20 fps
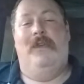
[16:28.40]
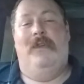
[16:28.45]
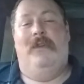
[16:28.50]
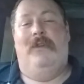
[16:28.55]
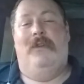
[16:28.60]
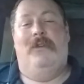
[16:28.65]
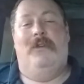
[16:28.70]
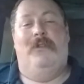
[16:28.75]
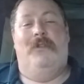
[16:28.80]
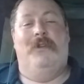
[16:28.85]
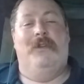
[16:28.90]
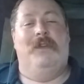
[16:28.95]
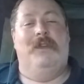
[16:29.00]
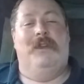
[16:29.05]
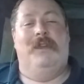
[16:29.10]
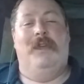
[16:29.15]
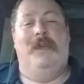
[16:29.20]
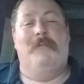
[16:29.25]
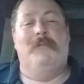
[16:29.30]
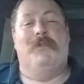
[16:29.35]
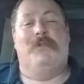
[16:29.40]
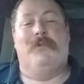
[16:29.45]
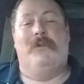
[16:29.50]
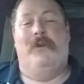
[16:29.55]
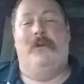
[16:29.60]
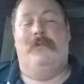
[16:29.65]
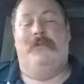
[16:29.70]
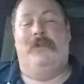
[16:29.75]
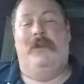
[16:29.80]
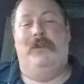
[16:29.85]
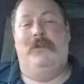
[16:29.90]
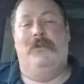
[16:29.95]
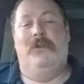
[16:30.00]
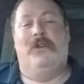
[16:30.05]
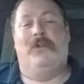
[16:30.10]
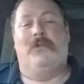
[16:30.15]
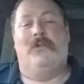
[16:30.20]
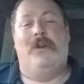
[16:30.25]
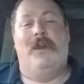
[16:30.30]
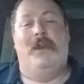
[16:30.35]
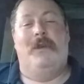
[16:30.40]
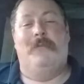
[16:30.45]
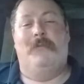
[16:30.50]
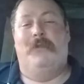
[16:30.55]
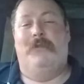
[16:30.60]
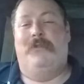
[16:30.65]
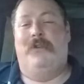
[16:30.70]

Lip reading: Look at Game of Thrones. They do an incredible